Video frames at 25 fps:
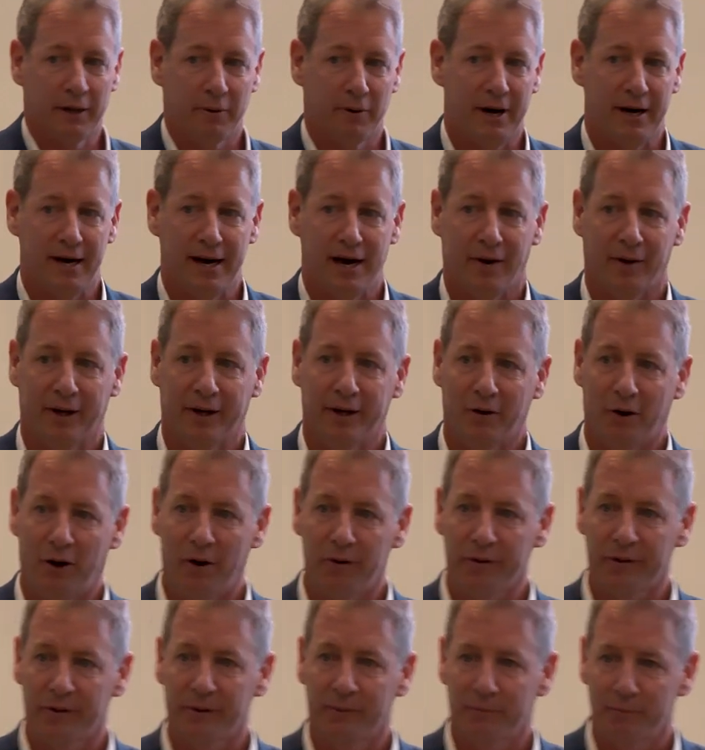A right now, right?
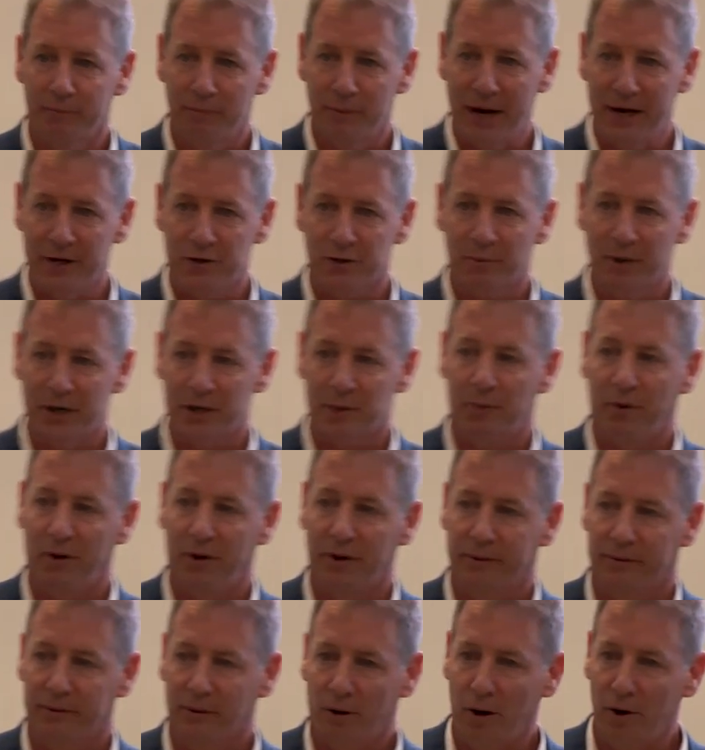All the major metropolitan,